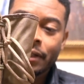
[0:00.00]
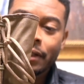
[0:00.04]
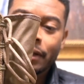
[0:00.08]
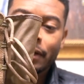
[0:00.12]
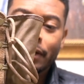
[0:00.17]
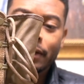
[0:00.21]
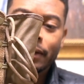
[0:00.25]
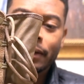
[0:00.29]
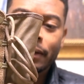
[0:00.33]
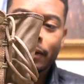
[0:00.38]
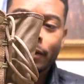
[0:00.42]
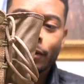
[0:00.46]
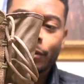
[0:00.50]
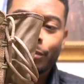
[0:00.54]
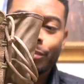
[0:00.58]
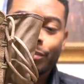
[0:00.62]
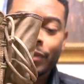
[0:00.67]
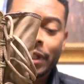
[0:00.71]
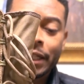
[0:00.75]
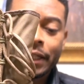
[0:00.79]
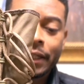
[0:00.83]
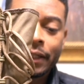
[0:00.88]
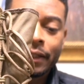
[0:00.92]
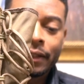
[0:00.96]

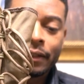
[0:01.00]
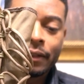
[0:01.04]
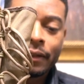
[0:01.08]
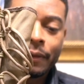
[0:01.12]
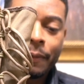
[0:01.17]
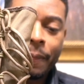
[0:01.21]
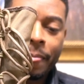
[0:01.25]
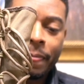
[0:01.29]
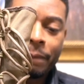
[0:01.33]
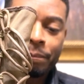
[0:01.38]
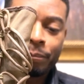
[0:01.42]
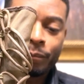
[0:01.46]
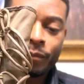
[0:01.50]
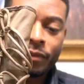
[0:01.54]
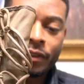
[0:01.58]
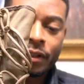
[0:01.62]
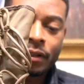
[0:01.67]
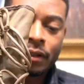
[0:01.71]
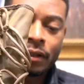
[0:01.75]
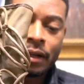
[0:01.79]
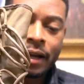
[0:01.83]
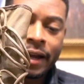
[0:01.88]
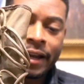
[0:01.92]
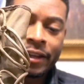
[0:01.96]
And
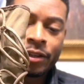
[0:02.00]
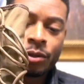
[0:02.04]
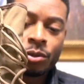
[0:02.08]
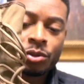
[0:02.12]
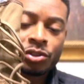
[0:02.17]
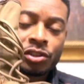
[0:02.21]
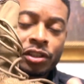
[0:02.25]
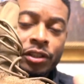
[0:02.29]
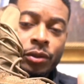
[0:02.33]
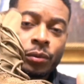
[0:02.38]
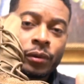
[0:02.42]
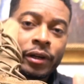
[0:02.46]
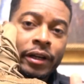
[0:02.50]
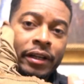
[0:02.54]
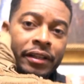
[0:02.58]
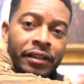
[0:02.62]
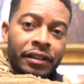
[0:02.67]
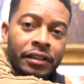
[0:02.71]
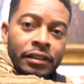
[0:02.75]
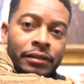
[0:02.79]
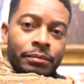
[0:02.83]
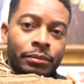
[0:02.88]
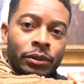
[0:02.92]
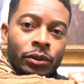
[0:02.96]
I usually wear
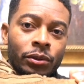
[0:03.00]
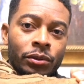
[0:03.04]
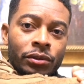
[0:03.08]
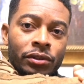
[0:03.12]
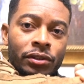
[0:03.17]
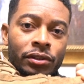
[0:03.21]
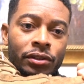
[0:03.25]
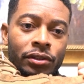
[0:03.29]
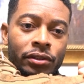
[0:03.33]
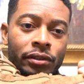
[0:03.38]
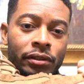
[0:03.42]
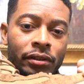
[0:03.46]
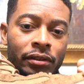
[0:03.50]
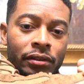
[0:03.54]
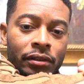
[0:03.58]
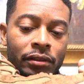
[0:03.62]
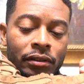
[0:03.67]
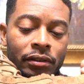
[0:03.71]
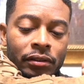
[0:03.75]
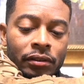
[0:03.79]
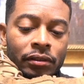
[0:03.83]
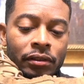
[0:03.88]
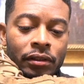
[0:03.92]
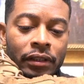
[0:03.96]
these boots
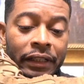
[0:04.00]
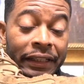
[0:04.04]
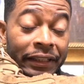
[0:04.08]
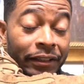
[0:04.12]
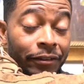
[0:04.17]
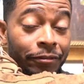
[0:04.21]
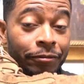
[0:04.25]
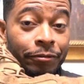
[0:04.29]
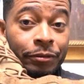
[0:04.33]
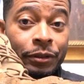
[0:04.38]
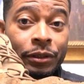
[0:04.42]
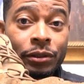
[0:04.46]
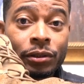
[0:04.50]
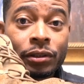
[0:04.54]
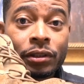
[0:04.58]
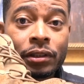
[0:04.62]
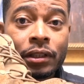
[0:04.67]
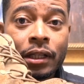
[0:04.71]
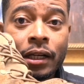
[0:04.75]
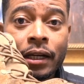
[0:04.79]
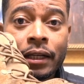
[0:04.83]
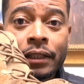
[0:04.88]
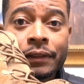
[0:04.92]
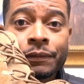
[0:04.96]
in the field a
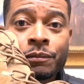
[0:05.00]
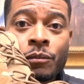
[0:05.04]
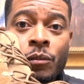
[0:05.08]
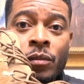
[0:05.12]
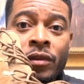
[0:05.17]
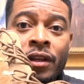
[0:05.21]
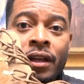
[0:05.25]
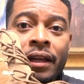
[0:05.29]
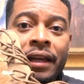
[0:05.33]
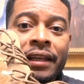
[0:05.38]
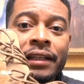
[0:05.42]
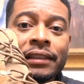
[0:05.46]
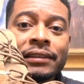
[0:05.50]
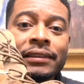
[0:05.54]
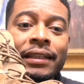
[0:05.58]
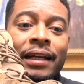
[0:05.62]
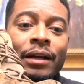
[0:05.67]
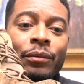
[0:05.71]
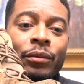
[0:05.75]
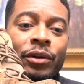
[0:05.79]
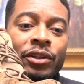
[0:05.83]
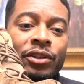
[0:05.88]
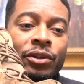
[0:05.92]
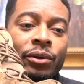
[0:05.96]
lot.
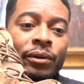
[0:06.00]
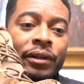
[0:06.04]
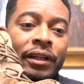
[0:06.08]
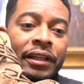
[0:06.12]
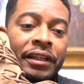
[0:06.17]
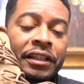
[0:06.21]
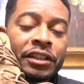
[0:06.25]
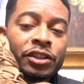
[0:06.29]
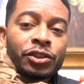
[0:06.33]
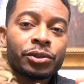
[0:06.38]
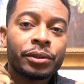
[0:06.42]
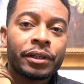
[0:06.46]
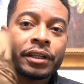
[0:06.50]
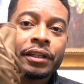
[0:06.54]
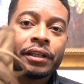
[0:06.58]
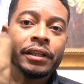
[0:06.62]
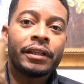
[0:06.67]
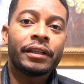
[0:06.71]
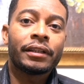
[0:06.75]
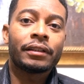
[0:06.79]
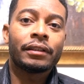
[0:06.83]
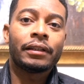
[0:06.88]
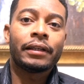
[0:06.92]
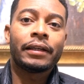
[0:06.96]
Anytime we're doing any
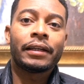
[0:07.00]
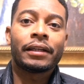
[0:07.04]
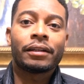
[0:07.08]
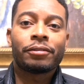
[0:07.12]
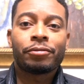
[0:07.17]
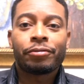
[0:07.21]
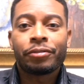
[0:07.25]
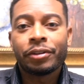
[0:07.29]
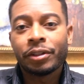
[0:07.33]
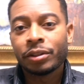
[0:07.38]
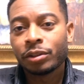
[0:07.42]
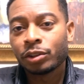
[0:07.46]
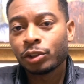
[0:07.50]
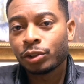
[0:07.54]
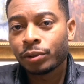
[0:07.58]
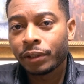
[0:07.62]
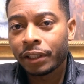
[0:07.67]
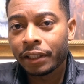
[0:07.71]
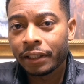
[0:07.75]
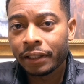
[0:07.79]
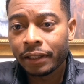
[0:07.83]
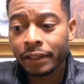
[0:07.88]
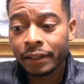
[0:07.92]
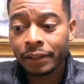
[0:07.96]
training, like field
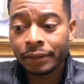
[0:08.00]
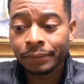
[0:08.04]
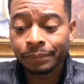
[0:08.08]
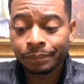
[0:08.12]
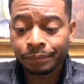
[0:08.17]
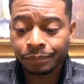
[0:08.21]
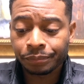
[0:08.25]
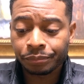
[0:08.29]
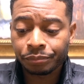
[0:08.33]
training,